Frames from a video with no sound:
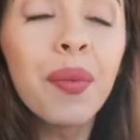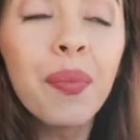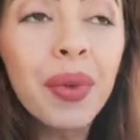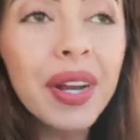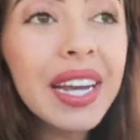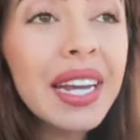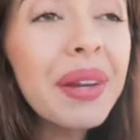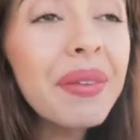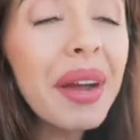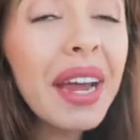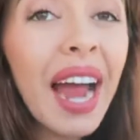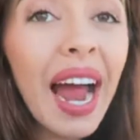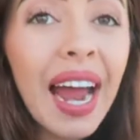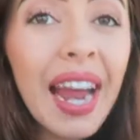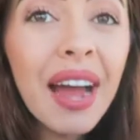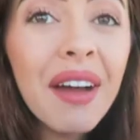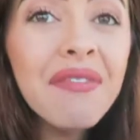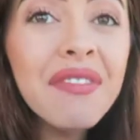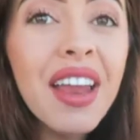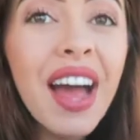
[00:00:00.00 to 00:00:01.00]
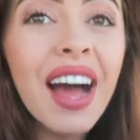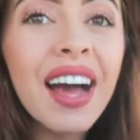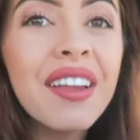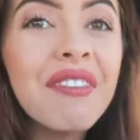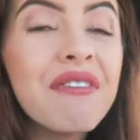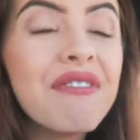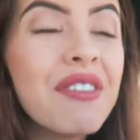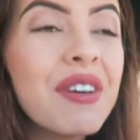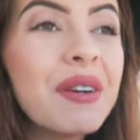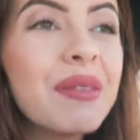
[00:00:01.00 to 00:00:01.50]
But anyway, I have
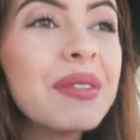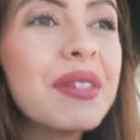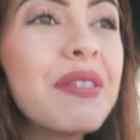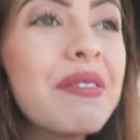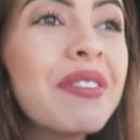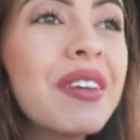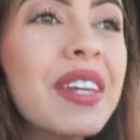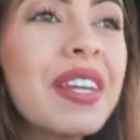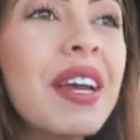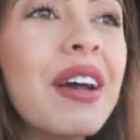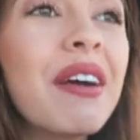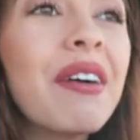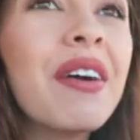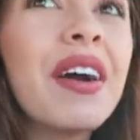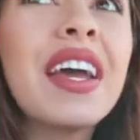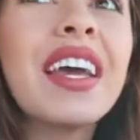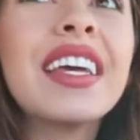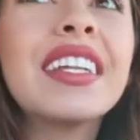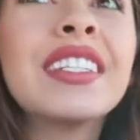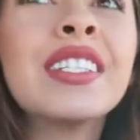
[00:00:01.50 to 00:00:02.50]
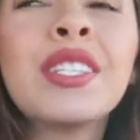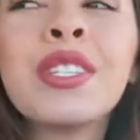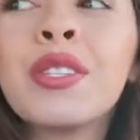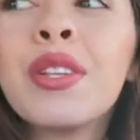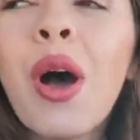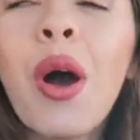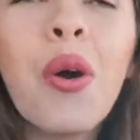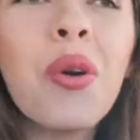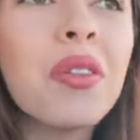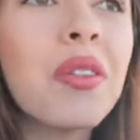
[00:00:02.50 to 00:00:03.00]
not filmed a video in
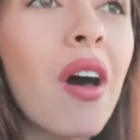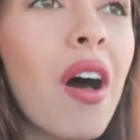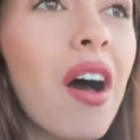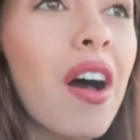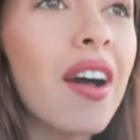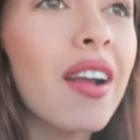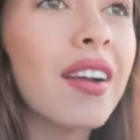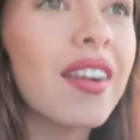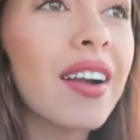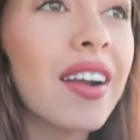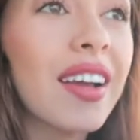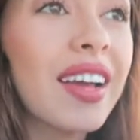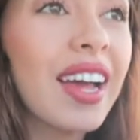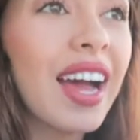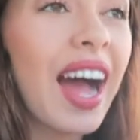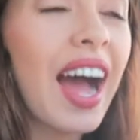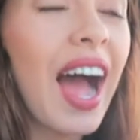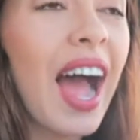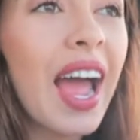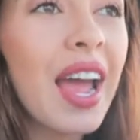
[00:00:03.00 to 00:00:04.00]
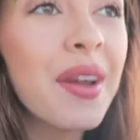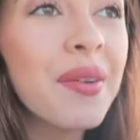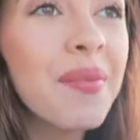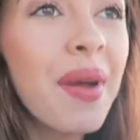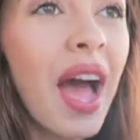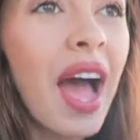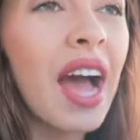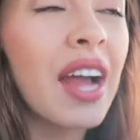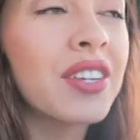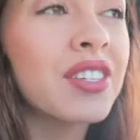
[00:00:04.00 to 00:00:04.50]
so long. I am
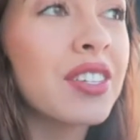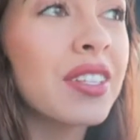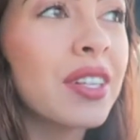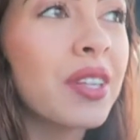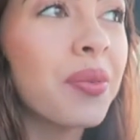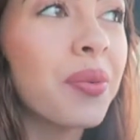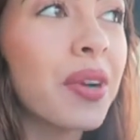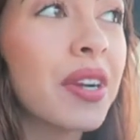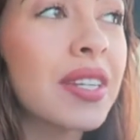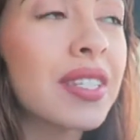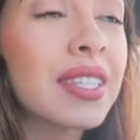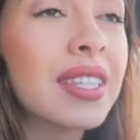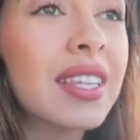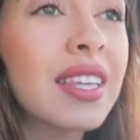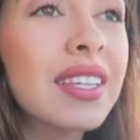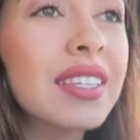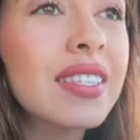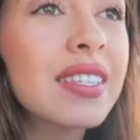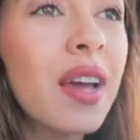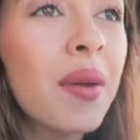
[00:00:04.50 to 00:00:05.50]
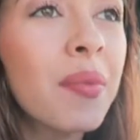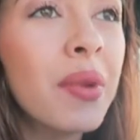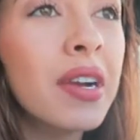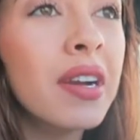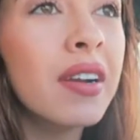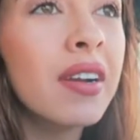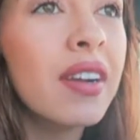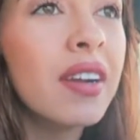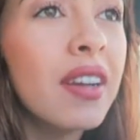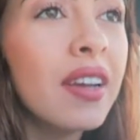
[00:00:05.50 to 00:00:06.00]
actually the worst. This
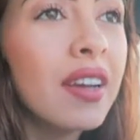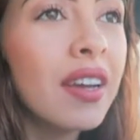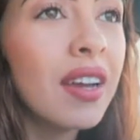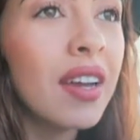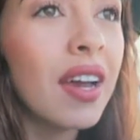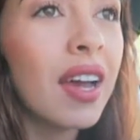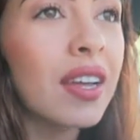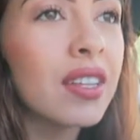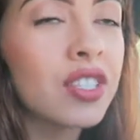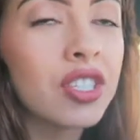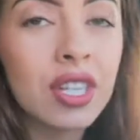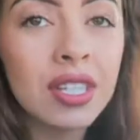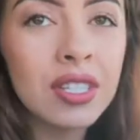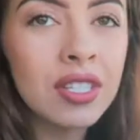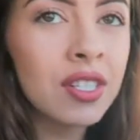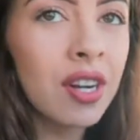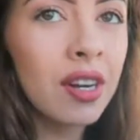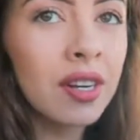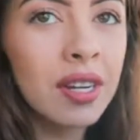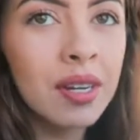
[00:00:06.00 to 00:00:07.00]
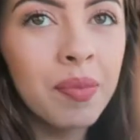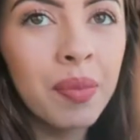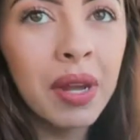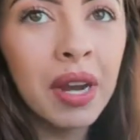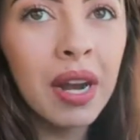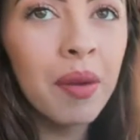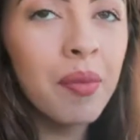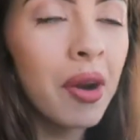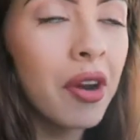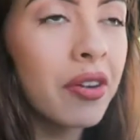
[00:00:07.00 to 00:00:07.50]
summer, has just started,
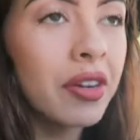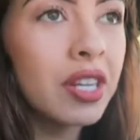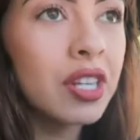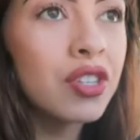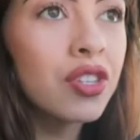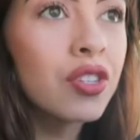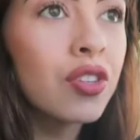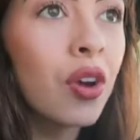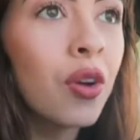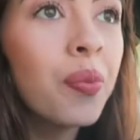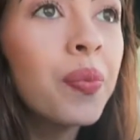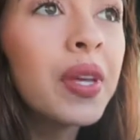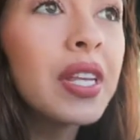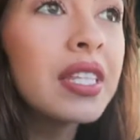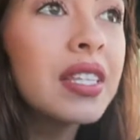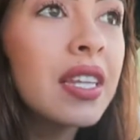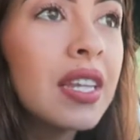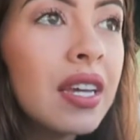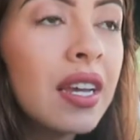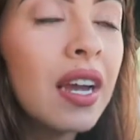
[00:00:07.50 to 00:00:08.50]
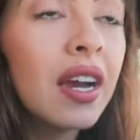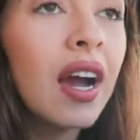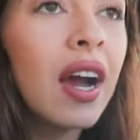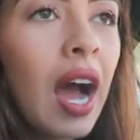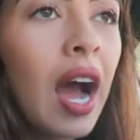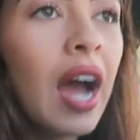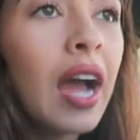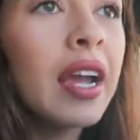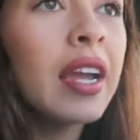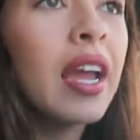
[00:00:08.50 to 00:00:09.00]
but I'm already so busy.
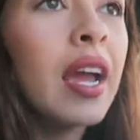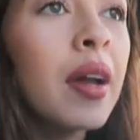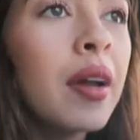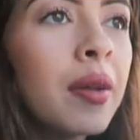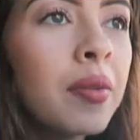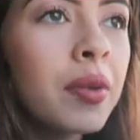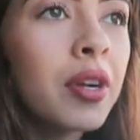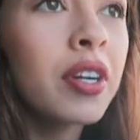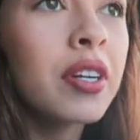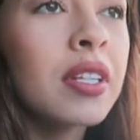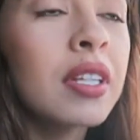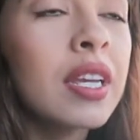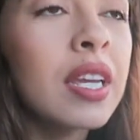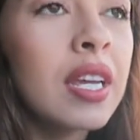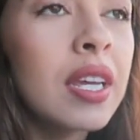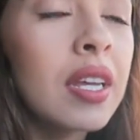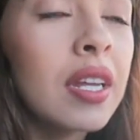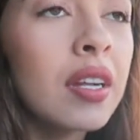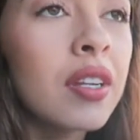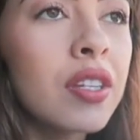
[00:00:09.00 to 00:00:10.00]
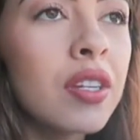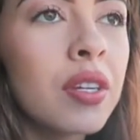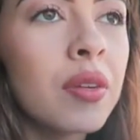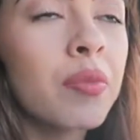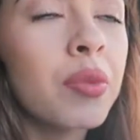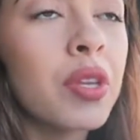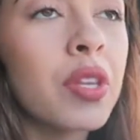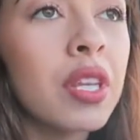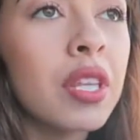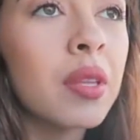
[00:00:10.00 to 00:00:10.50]
I am currently
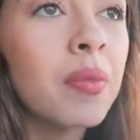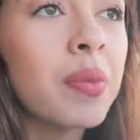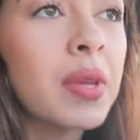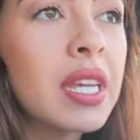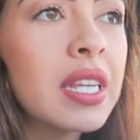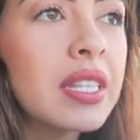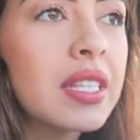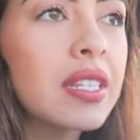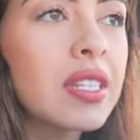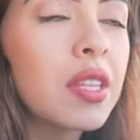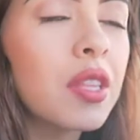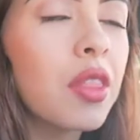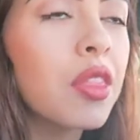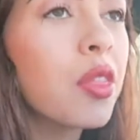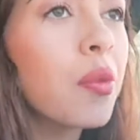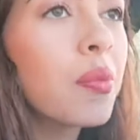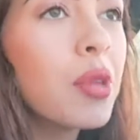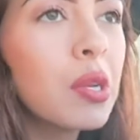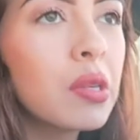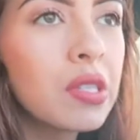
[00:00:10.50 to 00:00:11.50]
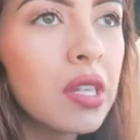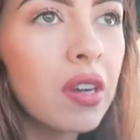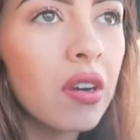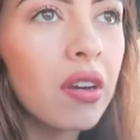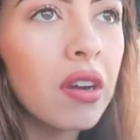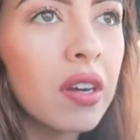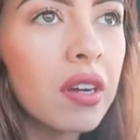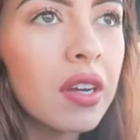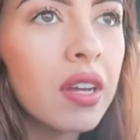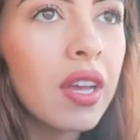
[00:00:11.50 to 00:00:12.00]
in Beauty and the Beast, the
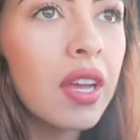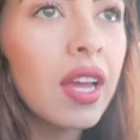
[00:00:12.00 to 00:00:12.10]
musical,